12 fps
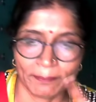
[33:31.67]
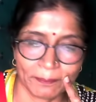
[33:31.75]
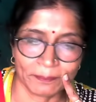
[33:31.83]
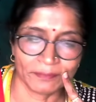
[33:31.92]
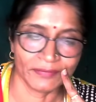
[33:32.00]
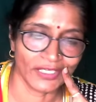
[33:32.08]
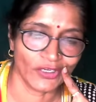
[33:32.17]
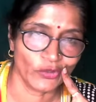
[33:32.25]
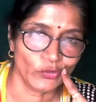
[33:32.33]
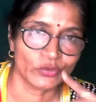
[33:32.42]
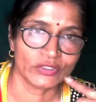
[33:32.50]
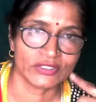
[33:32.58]

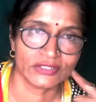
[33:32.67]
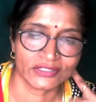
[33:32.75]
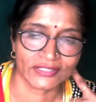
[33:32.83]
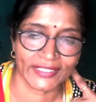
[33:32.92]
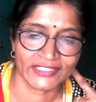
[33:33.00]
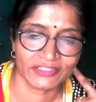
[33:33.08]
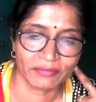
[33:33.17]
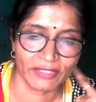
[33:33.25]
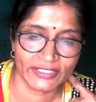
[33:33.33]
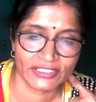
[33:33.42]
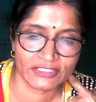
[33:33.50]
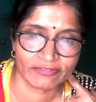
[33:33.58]
Now this x
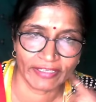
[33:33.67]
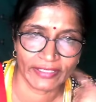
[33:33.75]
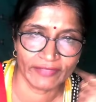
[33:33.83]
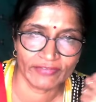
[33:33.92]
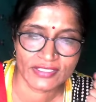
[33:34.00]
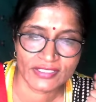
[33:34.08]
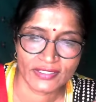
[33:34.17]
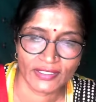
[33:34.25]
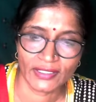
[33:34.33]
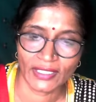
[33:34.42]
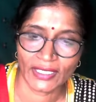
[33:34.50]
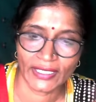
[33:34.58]
minus 5 is
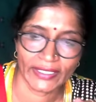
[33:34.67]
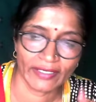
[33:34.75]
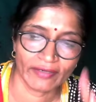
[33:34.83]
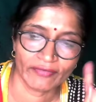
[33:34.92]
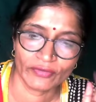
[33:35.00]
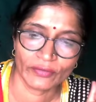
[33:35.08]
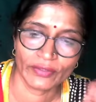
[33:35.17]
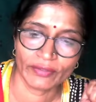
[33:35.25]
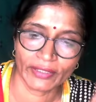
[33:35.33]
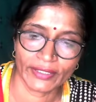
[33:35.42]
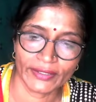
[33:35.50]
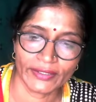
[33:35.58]
there. I have to
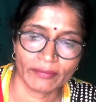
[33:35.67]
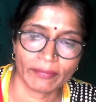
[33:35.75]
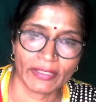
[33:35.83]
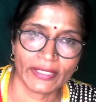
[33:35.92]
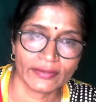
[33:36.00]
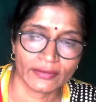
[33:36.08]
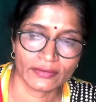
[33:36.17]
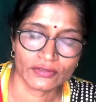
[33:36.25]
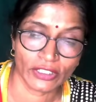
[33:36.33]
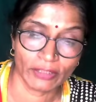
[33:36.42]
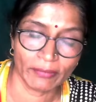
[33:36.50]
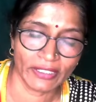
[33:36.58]
divide it by,
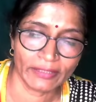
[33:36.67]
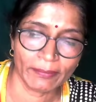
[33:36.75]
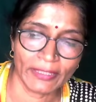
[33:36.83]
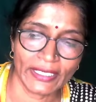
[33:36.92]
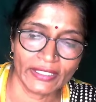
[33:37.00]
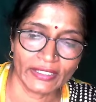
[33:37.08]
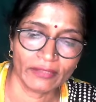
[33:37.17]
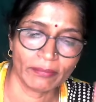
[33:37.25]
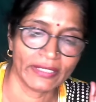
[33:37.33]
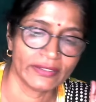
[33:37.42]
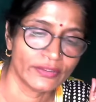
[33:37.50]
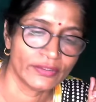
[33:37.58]
multiply it
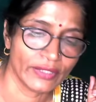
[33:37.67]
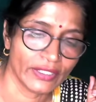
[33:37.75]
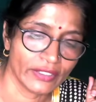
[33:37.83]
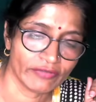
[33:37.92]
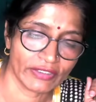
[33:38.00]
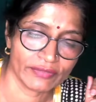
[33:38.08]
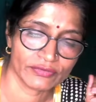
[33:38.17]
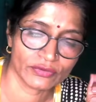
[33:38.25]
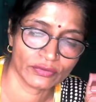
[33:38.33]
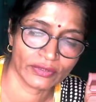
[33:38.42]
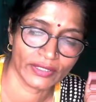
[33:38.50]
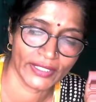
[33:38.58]
by the 25. So
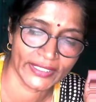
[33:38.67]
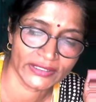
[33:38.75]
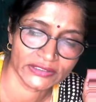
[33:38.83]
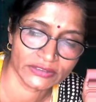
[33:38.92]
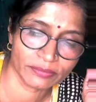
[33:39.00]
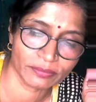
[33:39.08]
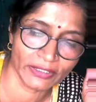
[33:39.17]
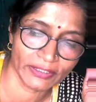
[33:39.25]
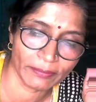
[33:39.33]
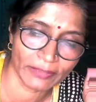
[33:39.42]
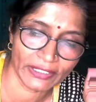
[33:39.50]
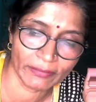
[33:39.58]
x
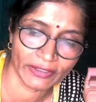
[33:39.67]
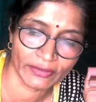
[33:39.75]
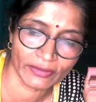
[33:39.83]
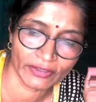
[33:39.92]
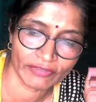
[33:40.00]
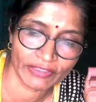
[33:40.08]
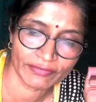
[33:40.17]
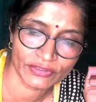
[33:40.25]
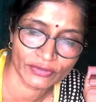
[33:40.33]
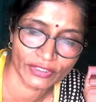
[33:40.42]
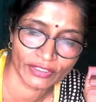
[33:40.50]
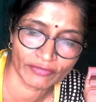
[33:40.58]
multiplied by 25 is
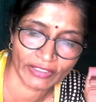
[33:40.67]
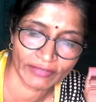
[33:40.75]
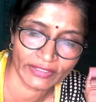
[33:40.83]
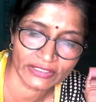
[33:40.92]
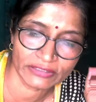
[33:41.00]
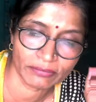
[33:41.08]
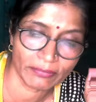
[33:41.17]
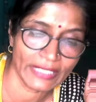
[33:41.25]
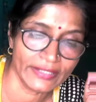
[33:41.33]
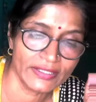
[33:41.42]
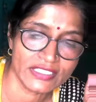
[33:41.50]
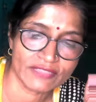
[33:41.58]
25x
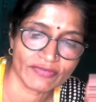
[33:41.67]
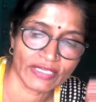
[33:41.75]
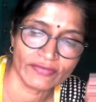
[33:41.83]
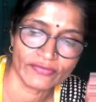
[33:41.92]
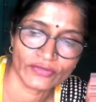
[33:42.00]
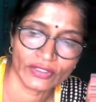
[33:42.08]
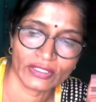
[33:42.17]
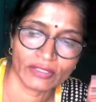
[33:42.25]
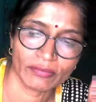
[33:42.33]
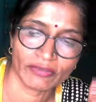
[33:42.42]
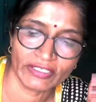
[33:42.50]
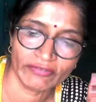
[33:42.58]
minus 5
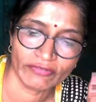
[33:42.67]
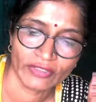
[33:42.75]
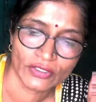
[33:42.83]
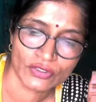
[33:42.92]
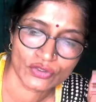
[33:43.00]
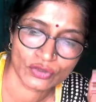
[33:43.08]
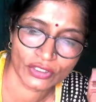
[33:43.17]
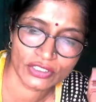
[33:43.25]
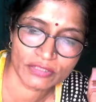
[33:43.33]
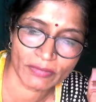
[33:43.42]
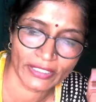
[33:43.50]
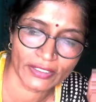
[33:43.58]
25. So it is
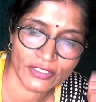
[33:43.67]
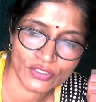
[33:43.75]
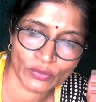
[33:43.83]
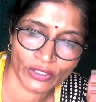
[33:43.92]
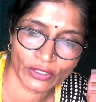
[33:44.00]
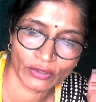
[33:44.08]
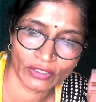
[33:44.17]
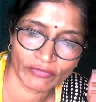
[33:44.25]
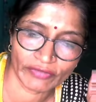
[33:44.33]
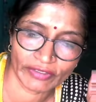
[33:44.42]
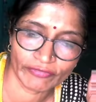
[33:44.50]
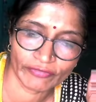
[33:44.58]
minus
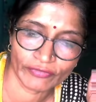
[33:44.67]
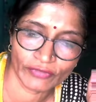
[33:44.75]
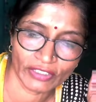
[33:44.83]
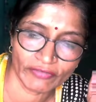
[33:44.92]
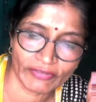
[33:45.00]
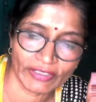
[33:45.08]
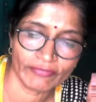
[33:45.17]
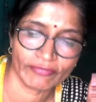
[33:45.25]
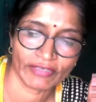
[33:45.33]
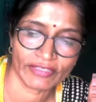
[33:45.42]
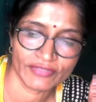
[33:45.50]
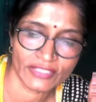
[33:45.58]
125. 25
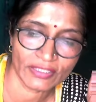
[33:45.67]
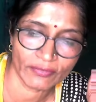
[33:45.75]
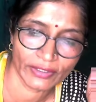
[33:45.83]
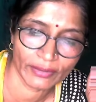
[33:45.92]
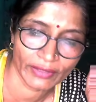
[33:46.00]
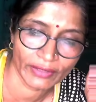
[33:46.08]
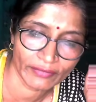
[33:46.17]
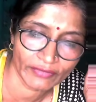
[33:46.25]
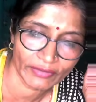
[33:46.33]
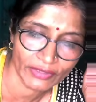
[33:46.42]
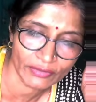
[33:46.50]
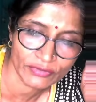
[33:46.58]
5s are
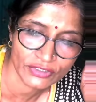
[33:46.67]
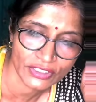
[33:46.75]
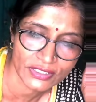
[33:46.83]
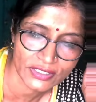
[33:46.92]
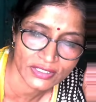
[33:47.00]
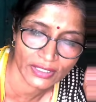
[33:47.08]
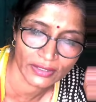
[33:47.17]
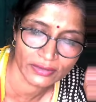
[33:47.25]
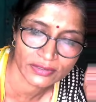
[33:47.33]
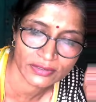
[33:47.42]
125. Now change the signs.